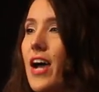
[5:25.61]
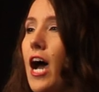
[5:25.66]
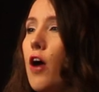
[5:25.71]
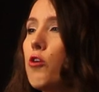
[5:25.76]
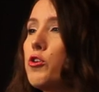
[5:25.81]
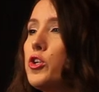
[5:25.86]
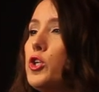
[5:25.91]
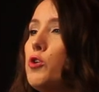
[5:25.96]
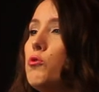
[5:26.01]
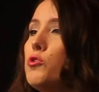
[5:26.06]
How
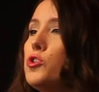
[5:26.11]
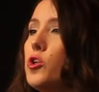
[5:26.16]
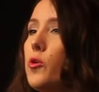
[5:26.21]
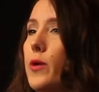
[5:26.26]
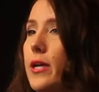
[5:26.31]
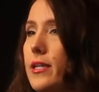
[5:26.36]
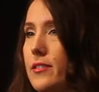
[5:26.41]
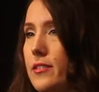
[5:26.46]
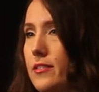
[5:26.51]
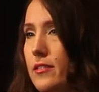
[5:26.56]
do you do
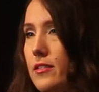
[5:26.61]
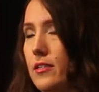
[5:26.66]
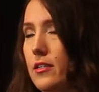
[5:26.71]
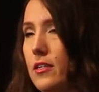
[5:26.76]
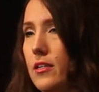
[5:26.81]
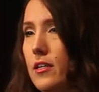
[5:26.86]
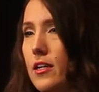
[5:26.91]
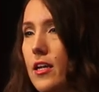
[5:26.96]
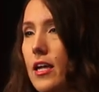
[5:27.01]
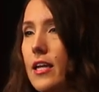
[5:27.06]
it?
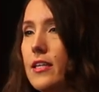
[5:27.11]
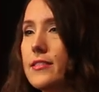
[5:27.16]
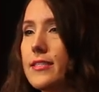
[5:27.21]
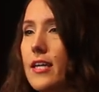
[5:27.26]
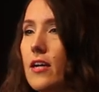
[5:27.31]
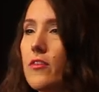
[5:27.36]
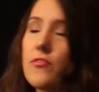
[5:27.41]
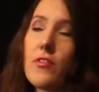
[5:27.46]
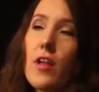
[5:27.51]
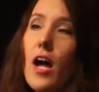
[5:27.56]

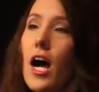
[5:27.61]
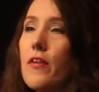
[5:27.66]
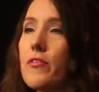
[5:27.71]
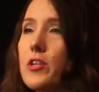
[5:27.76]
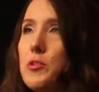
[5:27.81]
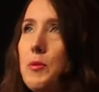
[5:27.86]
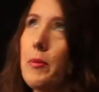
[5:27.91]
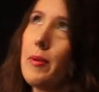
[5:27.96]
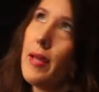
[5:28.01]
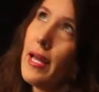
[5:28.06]
self love
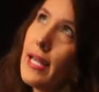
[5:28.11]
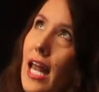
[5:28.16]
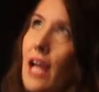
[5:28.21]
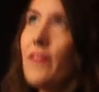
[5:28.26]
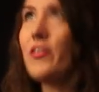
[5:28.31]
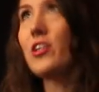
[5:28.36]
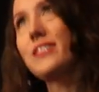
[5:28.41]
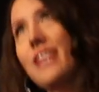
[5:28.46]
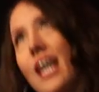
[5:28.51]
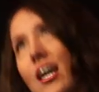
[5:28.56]
because people be like, love
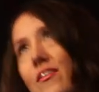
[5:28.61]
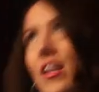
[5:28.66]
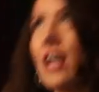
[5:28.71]
yourself,